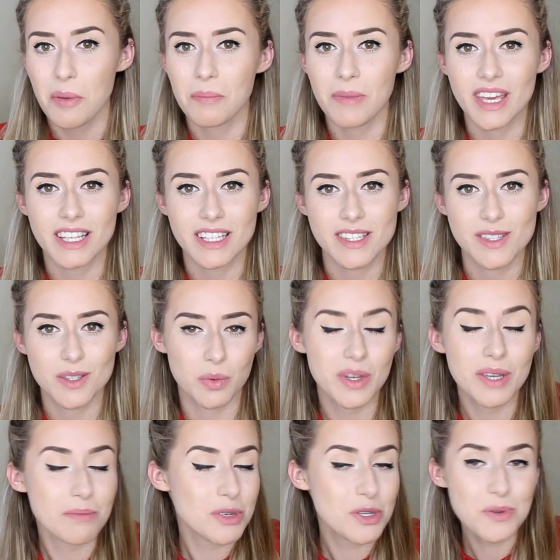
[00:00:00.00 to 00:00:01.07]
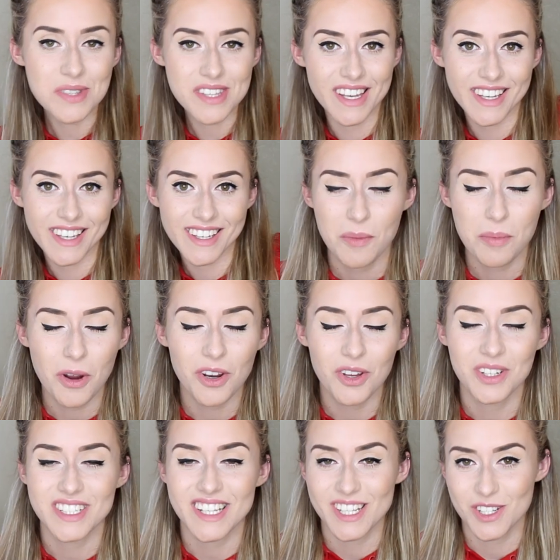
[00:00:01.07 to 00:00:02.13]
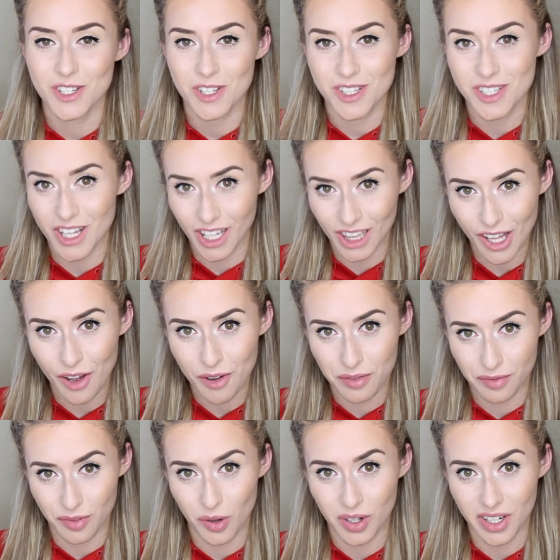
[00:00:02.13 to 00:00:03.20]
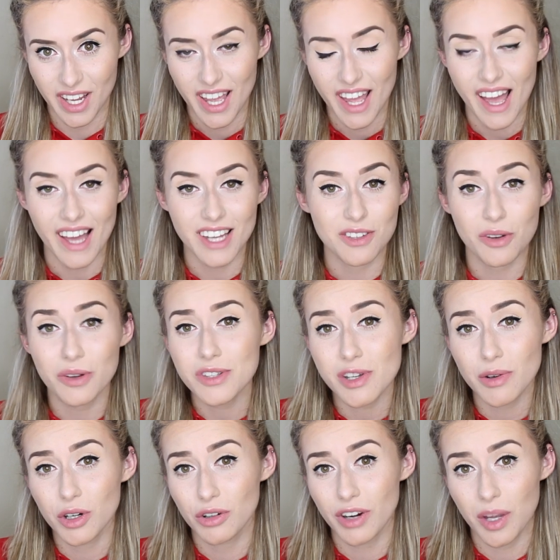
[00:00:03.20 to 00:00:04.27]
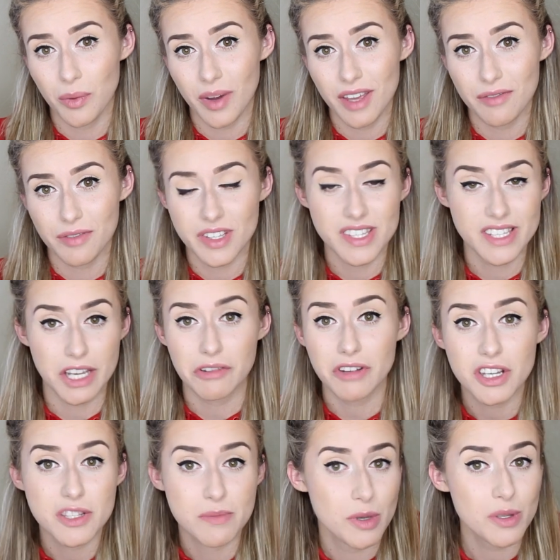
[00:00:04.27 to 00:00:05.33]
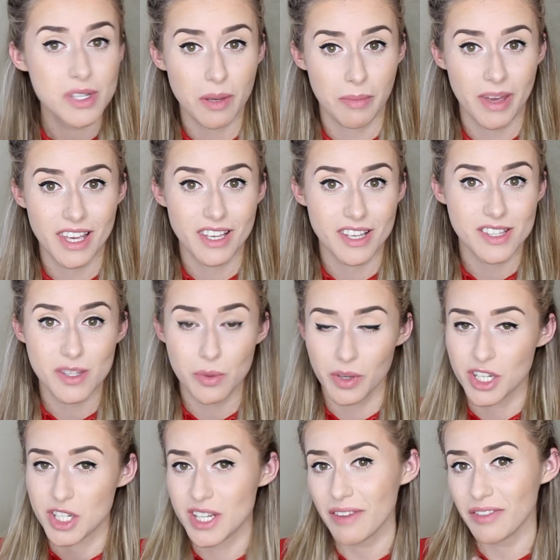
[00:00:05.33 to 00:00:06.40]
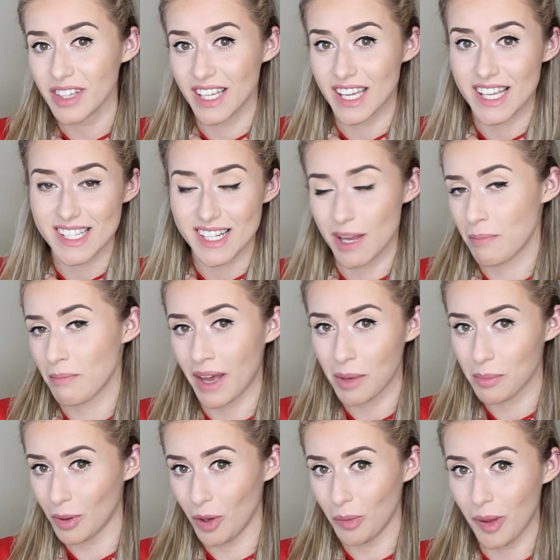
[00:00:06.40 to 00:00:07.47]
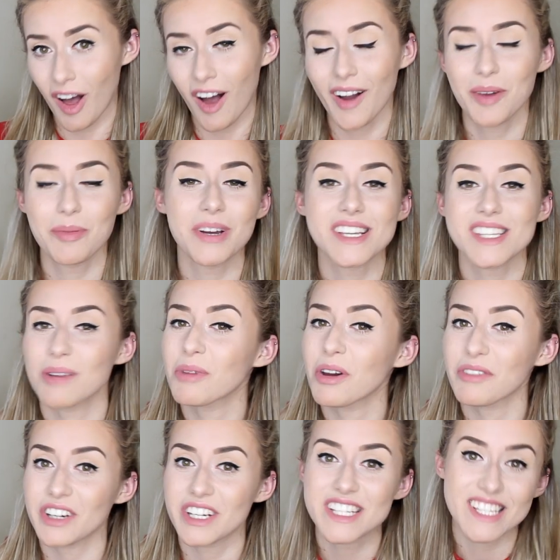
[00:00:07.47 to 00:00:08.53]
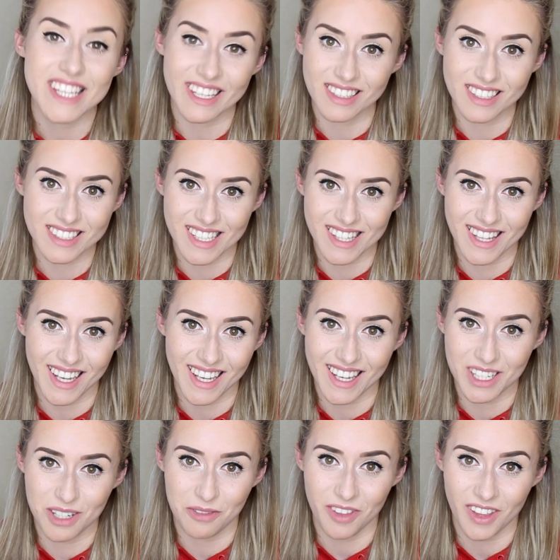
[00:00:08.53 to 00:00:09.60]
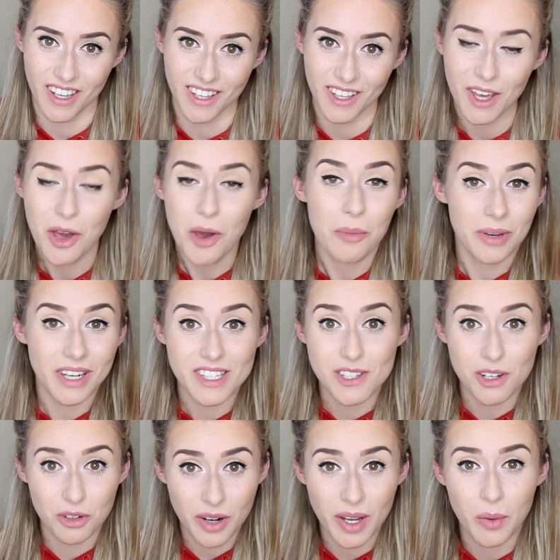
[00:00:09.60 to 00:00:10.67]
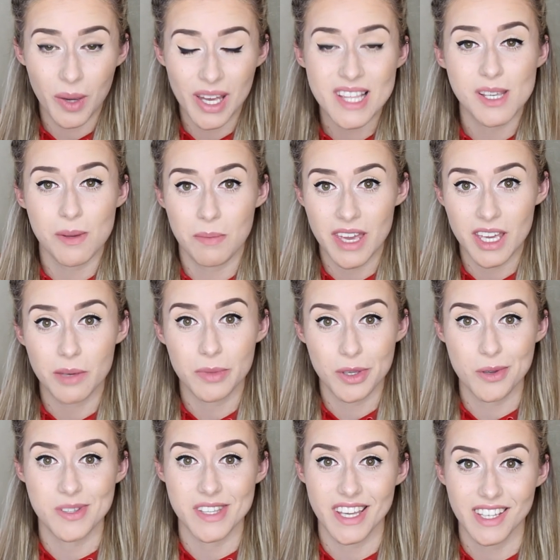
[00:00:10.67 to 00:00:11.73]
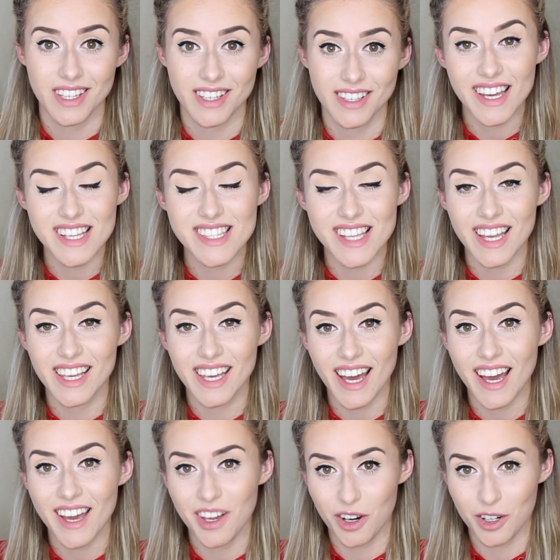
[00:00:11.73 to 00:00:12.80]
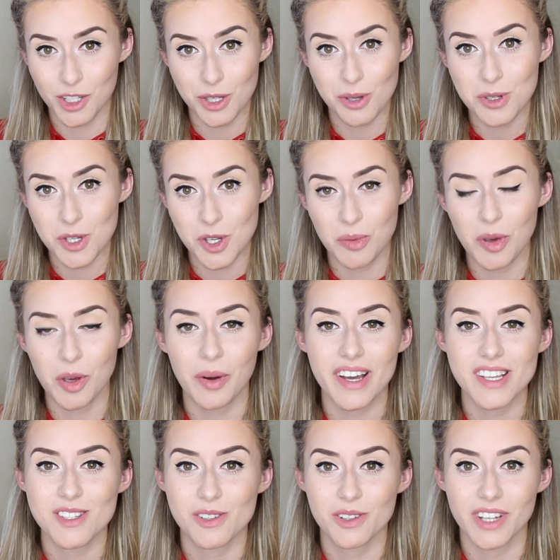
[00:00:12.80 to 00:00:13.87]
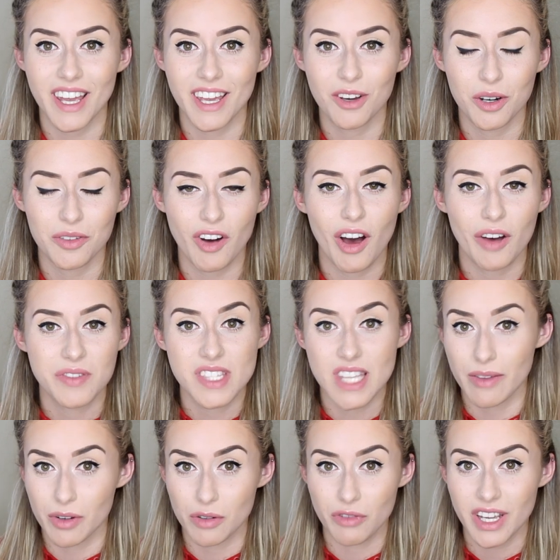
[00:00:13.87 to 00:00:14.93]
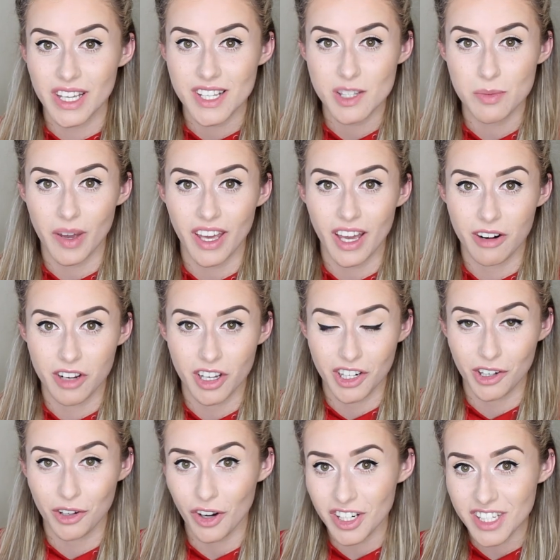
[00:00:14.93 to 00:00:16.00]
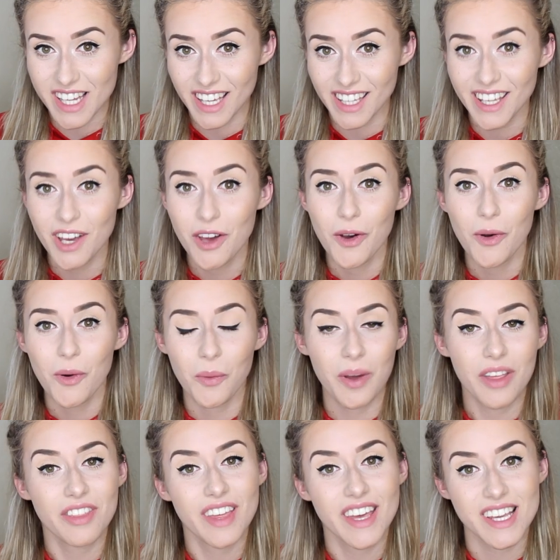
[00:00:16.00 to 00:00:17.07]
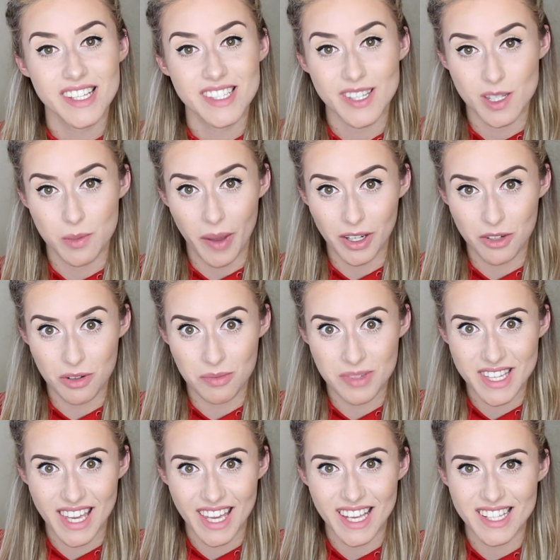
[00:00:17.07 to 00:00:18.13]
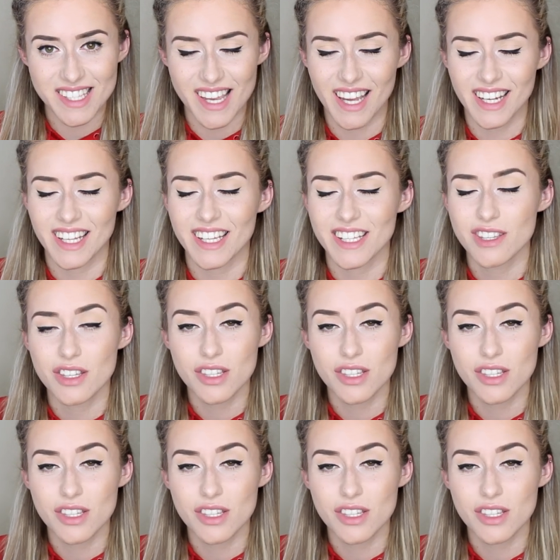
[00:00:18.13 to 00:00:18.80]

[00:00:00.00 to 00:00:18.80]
making sweet music. The product is just a lot of fun and also a great way for serious music makers, which definitely isn't in my ballpark because I'm not very skilled in that kind of thing, but it's a great way to make music. There is a guy on YouTube who has done a cover of Seven Rings by Ariana Grande, with his Specdrums kit and it is